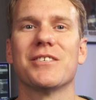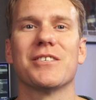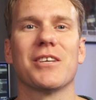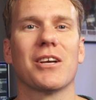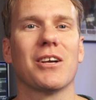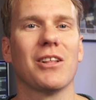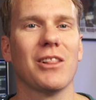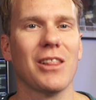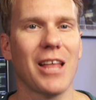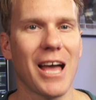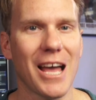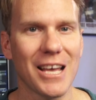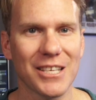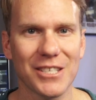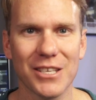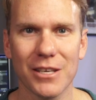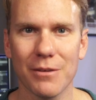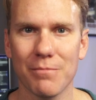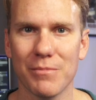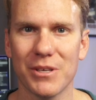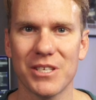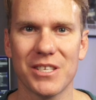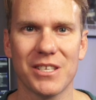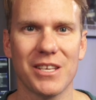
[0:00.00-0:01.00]
is a
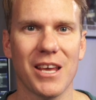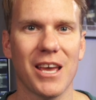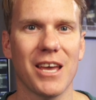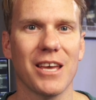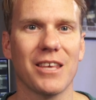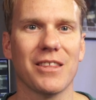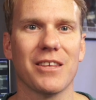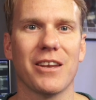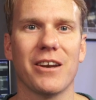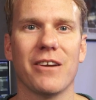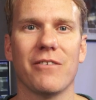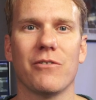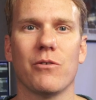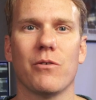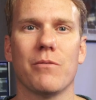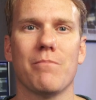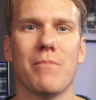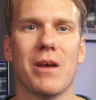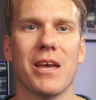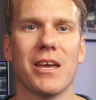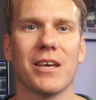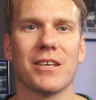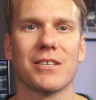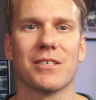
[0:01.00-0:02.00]
classic mistake that everyone
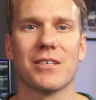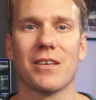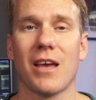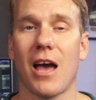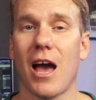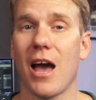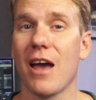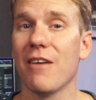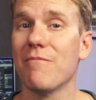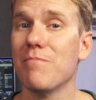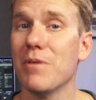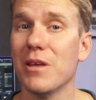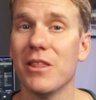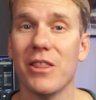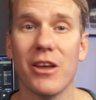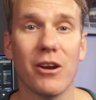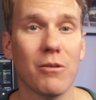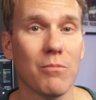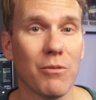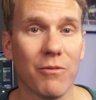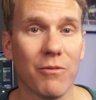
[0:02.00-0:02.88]
makes. I've been there